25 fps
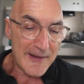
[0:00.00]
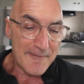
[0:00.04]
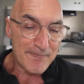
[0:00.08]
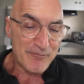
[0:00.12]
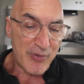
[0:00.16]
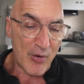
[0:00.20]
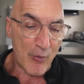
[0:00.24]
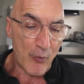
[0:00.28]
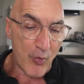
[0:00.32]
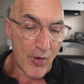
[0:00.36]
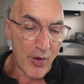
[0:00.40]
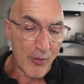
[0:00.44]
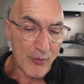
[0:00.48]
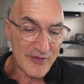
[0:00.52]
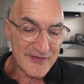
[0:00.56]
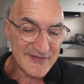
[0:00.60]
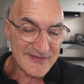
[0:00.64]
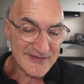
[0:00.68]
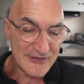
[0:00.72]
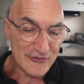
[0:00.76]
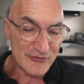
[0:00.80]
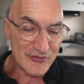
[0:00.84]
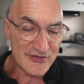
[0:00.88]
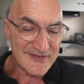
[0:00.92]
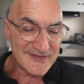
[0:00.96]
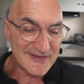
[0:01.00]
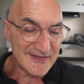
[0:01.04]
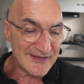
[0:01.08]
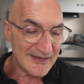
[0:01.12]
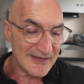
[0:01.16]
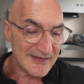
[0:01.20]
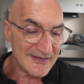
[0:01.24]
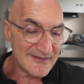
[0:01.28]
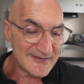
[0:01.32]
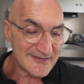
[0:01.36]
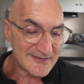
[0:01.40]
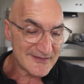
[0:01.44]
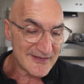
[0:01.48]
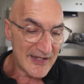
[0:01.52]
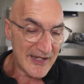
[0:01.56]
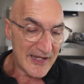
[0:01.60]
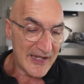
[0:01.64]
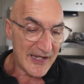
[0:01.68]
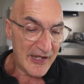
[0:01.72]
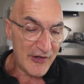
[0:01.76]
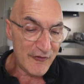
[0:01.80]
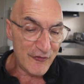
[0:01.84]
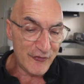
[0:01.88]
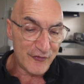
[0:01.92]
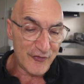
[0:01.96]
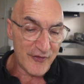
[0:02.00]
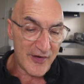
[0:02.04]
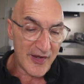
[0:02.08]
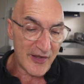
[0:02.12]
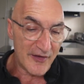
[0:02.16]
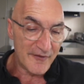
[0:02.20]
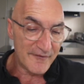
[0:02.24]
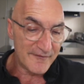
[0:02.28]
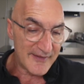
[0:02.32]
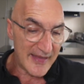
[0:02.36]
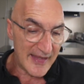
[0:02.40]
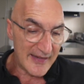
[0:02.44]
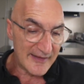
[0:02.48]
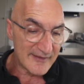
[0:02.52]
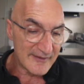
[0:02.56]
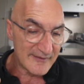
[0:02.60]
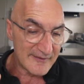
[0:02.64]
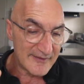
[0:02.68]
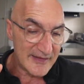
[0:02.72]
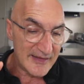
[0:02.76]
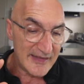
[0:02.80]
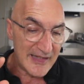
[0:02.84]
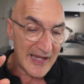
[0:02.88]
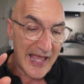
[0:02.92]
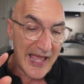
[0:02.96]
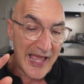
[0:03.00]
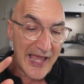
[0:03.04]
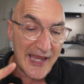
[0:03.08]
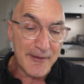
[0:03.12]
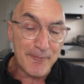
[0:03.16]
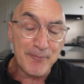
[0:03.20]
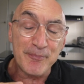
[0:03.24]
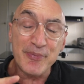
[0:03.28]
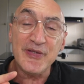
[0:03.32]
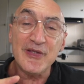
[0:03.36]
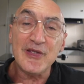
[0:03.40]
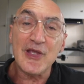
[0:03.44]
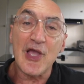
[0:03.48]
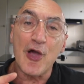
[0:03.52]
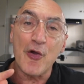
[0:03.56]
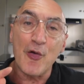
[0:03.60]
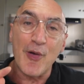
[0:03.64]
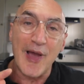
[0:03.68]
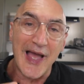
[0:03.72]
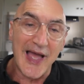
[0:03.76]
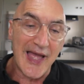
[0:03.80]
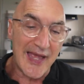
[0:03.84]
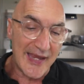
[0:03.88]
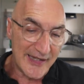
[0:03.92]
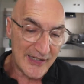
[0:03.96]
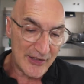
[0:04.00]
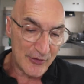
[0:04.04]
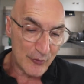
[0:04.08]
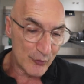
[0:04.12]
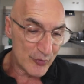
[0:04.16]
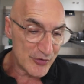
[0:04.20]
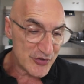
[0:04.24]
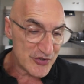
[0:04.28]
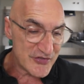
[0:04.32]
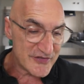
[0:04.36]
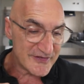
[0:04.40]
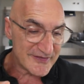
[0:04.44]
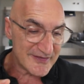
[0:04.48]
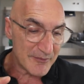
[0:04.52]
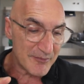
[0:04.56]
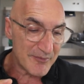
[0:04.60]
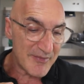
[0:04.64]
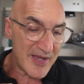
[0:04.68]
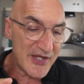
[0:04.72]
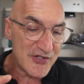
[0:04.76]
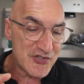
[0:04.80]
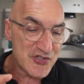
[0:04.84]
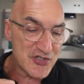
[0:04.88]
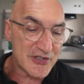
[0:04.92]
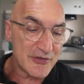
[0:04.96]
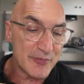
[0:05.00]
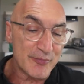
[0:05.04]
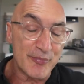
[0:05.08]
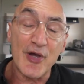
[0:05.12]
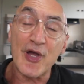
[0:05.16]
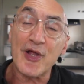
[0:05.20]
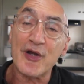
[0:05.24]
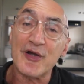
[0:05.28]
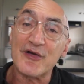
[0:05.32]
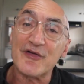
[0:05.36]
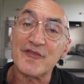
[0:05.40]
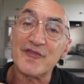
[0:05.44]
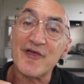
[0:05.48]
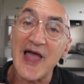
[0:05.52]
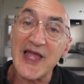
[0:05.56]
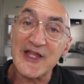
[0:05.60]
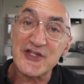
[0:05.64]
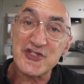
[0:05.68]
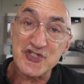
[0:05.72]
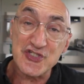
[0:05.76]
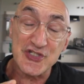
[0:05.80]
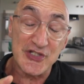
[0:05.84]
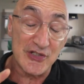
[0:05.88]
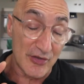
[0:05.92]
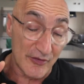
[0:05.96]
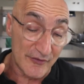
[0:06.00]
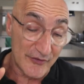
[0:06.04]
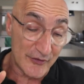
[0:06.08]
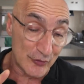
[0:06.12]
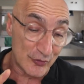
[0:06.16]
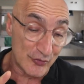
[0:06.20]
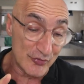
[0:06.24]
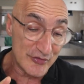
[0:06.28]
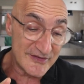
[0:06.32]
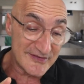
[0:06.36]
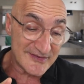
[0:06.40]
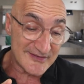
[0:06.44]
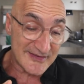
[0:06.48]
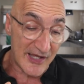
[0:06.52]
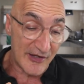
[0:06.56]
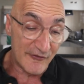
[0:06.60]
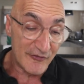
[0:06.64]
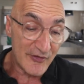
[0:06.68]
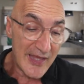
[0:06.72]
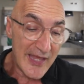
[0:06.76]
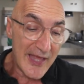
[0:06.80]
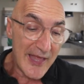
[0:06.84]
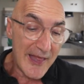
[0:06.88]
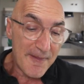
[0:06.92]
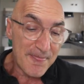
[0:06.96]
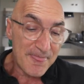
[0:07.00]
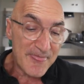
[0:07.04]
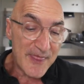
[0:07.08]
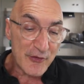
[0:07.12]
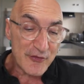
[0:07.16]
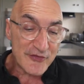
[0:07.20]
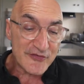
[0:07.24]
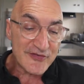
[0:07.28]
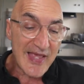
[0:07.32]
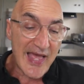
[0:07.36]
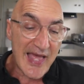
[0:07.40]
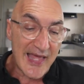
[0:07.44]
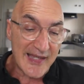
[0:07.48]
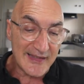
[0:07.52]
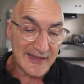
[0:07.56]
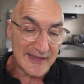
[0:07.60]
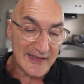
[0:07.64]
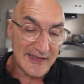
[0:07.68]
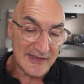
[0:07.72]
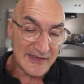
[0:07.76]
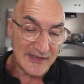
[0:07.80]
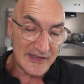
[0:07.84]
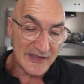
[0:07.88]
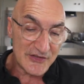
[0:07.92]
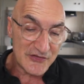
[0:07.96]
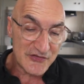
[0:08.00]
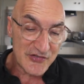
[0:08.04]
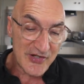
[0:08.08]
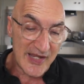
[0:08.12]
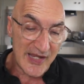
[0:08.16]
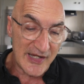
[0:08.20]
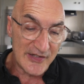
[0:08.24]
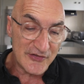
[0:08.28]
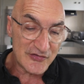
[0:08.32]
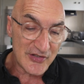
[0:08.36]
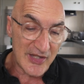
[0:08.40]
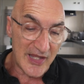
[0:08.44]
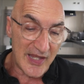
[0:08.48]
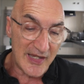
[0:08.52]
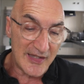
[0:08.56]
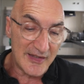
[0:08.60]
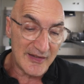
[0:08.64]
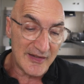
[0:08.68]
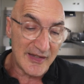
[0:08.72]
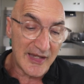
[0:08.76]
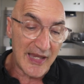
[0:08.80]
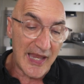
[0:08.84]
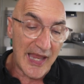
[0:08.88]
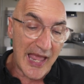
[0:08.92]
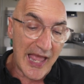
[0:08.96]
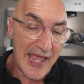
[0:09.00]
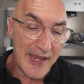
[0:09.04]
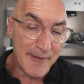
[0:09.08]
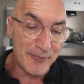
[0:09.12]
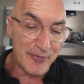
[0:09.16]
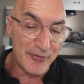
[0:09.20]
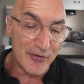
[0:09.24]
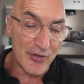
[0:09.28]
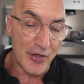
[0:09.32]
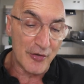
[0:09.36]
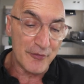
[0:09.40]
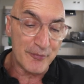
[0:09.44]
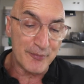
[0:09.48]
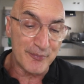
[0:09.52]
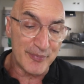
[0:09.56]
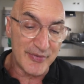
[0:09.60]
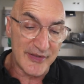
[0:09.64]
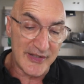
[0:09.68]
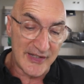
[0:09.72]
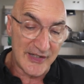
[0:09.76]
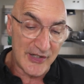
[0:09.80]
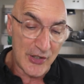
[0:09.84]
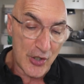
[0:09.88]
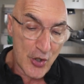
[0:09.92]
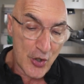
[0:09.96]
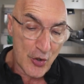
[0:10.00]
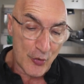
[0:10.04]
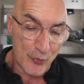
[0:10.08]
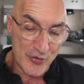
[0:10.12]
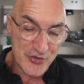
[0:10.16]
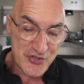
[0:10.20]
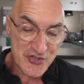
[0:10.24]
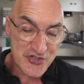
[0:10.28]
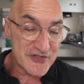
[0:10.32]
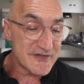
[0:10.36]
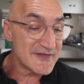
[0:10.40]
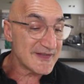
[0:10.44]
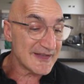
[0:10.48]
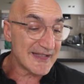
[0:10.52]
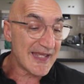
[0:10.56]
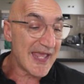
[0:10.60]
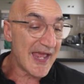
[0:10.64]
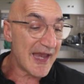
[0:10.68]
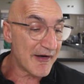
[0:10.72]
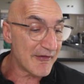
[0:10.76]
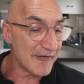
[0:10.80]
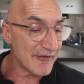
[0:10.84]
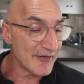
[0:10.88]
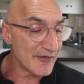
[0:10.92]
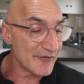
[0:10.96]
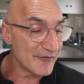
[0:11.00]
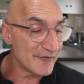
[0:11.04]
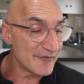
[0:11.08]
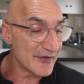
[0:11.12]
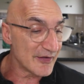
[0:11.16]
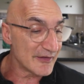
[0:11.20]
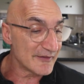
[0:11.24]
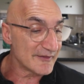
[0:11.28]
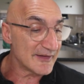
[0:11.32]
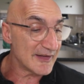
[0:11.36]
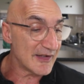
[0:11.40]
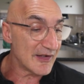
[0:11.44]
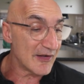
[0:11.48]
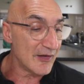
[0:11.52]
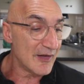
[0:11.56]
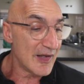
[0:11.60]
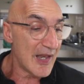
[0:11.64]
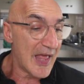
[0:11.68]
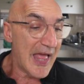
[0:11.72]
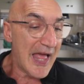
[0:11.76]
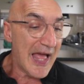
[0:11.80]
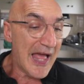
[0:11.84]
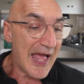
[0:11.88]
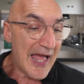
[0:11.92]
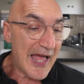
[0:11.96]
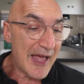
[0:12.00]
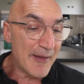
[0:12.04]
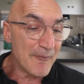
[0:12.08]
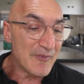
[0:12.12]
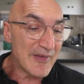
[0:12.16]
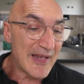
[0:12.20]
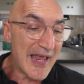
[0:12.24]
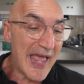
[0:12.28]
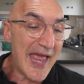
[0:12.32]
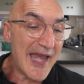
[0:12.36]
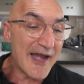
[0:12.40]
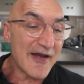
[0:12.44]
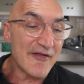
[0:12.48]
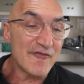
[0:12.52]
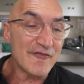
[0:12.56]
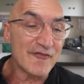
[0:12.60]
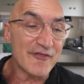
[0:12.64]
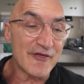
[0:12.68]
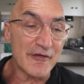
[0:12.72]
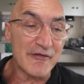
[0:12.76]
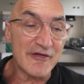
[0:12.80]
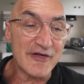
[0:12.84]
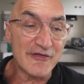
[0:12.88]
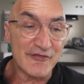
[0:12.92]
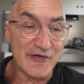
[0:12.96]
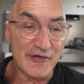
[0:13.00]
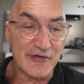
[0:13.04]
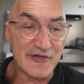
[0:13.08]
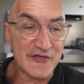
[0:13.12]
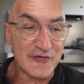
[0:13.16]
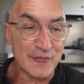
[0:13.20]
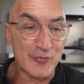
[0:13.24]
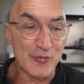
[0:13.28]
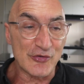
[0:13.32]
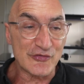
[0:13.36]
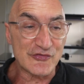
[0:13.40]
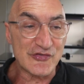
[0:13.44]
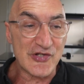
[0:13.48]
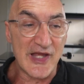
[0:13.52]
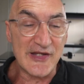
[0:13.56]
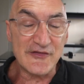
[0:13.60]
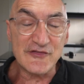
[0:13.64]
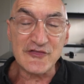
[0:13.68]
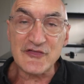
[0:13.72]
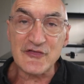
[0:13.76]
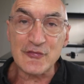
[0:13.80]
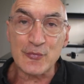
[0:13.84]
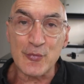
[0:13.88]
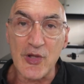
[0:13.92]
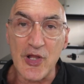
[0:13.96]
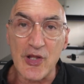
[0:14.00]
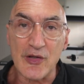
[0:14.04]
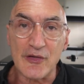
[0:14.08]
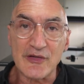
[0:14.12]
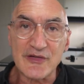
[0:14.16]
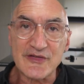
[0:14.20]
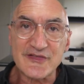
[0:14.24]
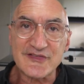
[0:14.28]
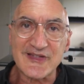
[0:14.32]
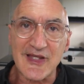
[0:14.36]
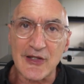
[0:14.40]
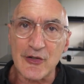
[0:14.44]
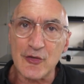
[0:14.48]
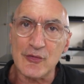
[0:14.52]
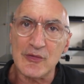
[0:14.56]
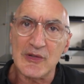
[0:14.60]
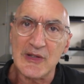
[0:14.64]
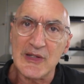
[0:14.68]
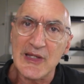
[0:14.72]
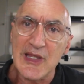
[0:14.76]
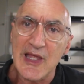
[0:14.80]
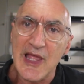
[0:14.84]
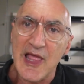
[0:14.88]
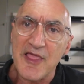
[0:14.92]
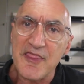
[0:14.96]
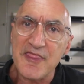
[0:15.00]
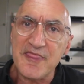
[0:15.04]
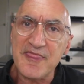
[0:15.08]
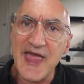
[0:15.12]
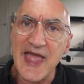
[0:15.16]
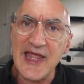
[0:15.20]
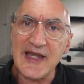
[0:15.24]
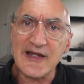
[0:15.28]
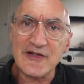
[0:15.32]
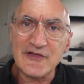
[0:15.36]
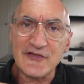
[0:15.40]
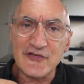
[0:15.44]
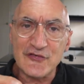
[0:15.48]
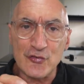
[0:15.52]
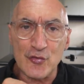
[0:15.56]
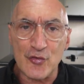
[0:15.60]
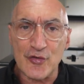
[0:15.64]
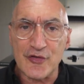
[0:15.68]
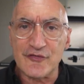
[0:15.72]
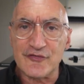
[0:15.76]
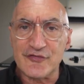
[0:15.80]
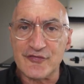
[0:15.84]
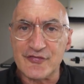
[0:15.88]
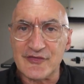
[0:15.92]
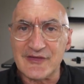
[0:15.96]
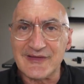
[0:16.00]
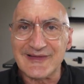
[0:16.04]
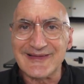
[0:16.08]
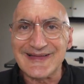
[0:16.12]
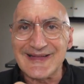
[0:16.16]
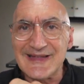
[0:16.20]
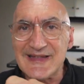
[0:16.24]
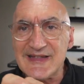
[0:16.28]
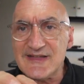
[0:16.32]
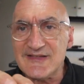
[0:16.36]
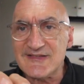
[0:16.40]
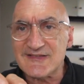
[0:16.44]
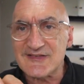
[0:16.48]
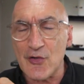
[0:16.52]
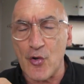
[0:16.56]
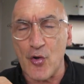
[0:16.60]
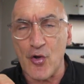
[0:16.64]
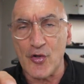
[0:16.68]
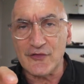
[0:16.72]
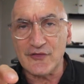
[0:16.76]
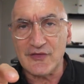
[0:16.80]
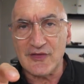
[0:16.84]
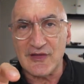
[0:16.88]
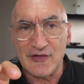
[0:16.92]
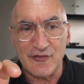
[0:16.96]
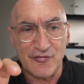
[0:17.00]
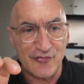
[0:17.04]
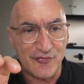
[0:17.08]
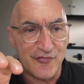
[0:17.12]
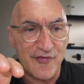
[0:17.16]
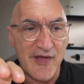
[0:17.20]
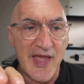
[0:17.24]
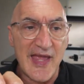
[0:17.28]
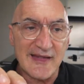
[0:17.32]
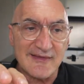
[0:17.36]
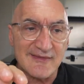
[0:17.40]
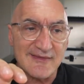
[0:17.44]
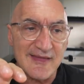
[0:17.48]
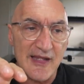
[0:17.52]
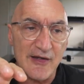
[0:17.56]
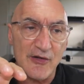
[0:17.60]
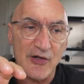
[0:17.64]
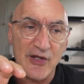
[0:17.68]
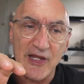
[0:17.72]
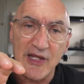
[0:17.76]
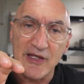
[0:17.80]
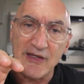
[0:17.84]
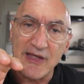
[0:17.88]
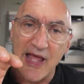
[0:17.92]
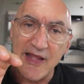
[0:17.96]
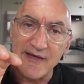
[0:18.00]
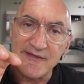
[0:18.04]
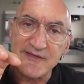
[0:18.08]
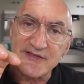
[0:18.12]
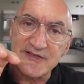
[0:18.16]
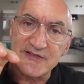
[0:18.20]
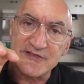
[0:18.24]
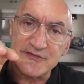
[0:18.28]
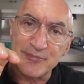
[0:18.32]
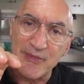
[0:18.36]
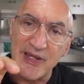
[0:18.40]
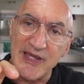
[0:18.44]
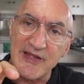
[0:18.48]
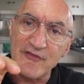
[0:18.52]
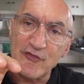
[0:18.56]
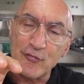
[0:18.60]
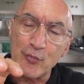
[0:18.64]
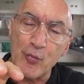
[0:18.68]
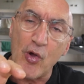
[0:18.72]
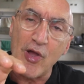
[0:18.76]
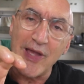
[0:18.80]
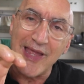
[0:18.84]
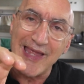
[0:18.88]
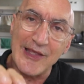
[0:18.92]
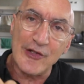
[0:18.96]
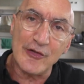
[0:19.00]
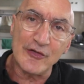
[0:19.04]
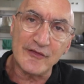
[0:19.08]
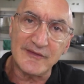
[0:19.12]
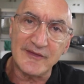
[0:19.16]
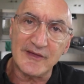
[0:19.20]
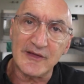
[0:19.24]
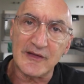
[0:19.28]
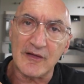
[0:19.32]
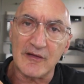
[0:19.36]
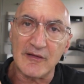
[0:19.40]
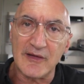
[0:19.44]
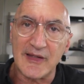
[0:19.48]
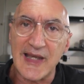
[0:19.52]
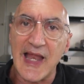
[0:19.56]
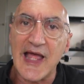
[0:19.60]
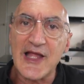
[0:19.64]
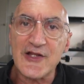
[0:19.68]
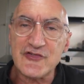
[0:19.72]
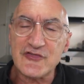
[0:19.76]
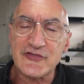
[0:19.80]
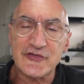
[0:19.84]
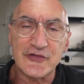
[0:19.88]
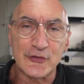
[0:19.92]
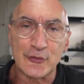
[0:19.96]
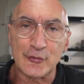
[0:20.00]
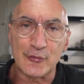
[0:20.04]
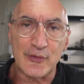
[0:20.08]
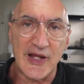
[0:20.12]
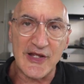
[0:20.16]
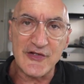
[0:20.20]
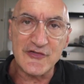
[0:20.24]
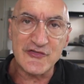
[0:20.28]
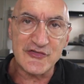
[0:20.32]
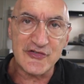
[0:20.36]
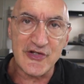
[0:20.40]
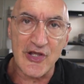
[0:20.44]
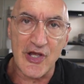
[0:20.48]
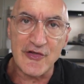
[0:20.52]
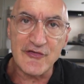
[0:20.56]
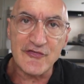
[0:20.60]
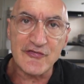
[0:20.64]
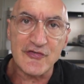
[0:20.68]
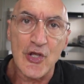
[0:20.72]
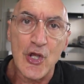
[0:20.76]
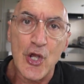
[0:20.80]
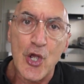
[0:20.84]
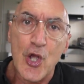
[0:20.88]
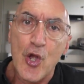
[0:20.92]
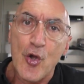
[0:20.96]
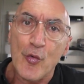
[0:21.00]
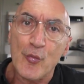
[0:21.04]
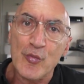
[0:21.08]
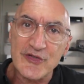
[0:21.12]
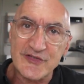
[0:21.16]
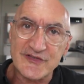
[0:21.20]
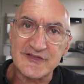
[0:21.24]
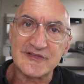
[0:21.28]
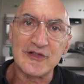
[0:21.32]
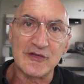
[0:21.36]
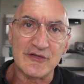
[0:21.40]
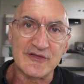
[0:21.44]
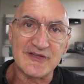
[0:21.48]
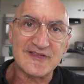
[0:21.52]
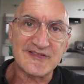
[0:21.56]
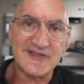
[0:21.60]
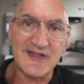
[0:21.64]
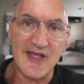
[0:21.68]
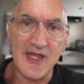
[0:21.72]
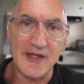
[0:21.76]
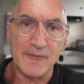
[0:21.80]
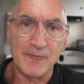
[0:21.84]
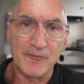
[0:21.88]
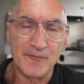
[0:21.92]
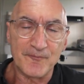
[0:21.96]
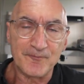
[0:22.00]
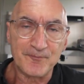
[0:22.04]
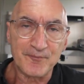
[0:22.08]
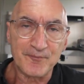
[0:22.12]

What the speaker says: But what was interesting is he found that the ApoA, which is the major component of HDL, the good stuff, there was hardly any change. And the ApoB, which is the carrier of LDL, had a very, very small change as well. So that sort of leads on to the fact that it explains why LDL and HDL ratios were still the same.